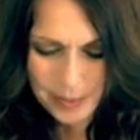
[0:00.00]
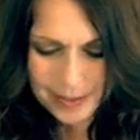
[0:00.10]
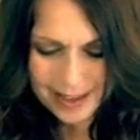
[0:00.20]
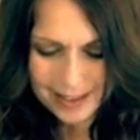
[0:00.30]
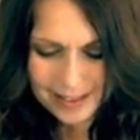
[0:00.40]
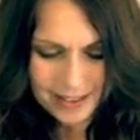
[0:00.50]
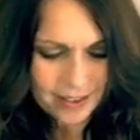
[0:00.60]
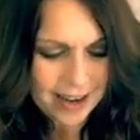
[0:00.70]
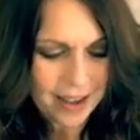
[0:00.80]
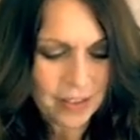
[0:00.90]
put that
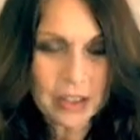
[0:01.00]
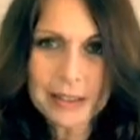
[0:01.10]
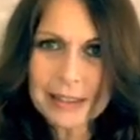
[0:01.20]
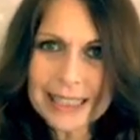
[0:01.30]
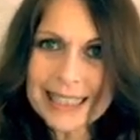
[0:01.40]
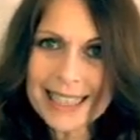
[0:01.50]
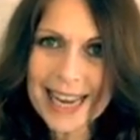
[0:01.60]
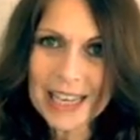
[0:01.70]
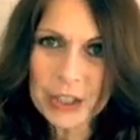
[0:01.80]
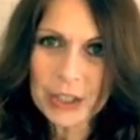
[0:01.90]
there. I have a little
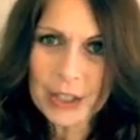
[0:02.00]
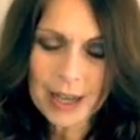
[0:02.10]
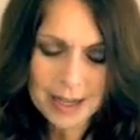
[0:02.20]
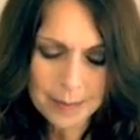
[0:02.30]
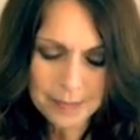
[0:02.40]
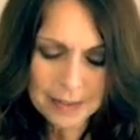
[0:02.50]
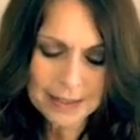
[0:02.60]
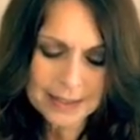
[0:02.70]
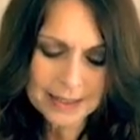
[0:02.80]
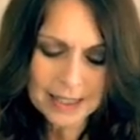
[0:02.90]
container.
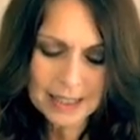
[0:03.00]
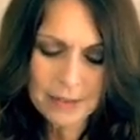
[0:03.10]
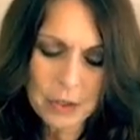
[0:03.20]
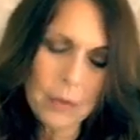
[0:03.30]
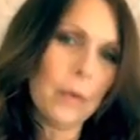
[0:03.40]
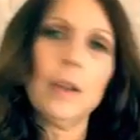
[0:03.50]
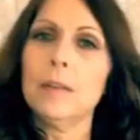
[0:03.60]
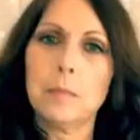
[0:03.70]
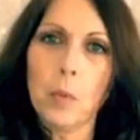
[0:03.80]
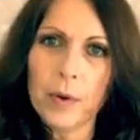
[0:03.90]
This is gonna give you
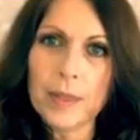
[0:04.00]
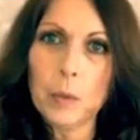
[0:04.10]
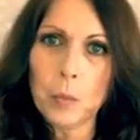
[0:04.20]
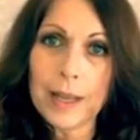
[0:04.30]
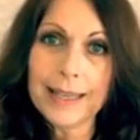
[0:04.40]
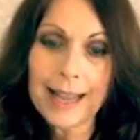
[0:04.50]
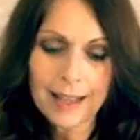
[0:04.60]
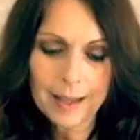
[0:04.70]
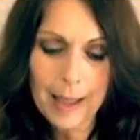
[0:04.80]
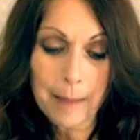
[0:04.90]
more than one
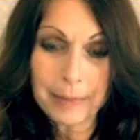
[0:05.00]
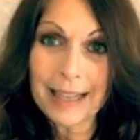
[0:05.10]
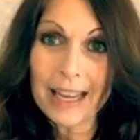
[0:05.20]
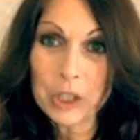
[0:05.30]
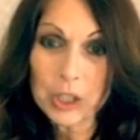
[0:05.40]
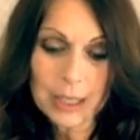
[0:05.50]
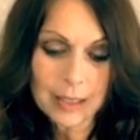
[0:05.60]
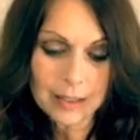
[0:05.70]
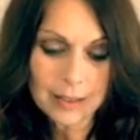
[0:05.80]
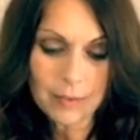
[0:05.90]

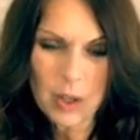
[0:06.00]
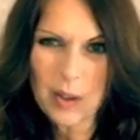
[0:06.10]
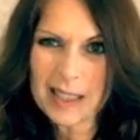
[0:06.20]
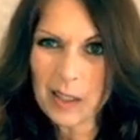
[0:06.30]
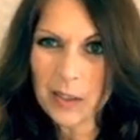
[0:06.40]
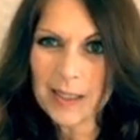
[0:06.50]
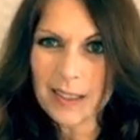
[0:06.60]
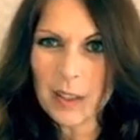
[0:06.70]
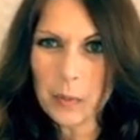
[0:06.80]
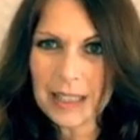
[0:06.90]
application, even though it's
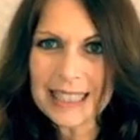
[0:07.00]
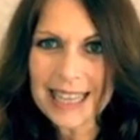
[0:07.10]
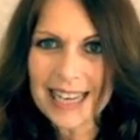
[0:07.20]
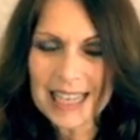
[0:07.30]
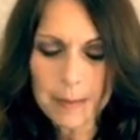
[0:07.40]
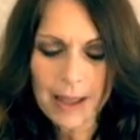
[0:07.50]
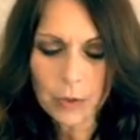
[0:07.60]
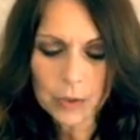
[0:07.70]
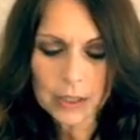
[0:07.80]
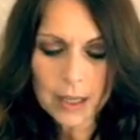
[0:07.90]
still a really tiny
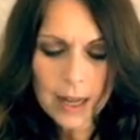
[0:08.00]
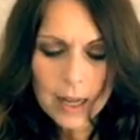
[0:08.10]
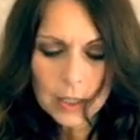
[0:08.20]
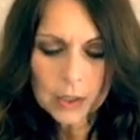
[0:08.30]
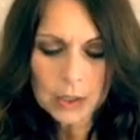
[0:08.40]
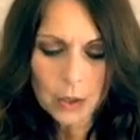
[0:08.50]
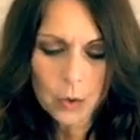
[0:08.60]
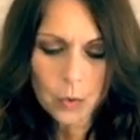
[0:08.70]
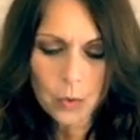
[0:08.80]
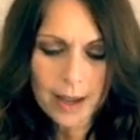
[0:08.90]
amount.
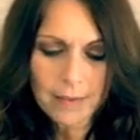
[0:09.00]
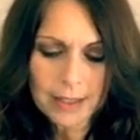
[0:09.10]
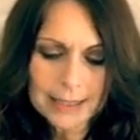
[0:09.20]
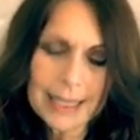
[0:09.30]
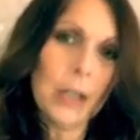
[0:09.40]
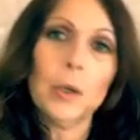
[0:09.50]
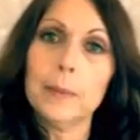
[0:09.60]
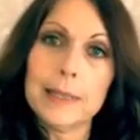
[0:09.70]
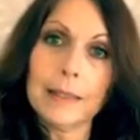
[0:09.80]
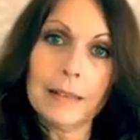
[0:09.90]
So I have a
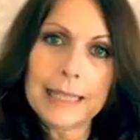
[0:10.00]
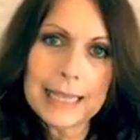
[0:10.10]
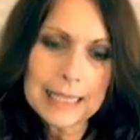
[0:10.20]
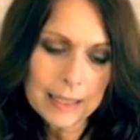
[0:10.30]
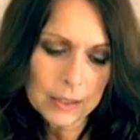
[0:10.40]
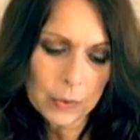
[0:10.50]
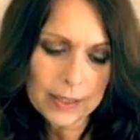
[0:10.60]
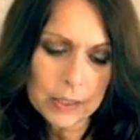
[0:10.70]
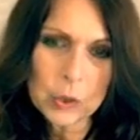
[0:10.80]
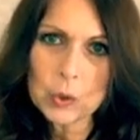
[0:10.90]
container with a lid so
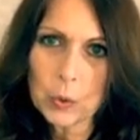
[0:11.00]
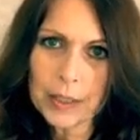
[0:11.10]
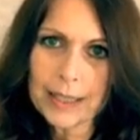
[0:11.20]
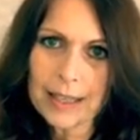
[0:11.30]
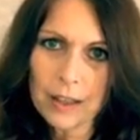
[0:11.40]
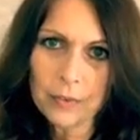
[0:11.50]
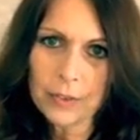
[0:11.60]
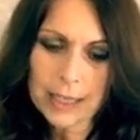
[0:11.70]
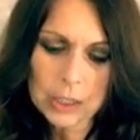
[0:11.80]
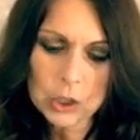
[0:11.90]
I can store it in the
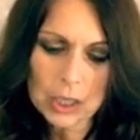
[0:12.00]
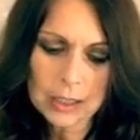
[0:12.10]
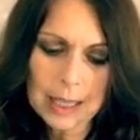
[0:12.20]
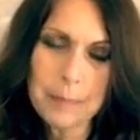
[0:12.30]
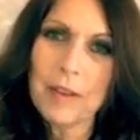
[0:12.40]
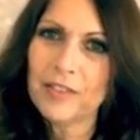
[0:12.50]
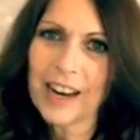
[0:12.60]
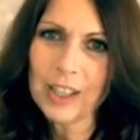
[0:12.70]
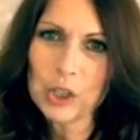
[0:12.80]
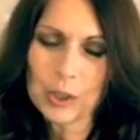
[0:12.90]
fridge and keep it
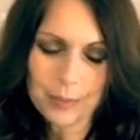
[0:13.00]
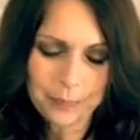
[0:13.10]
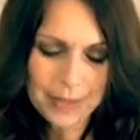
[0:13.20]
fresh.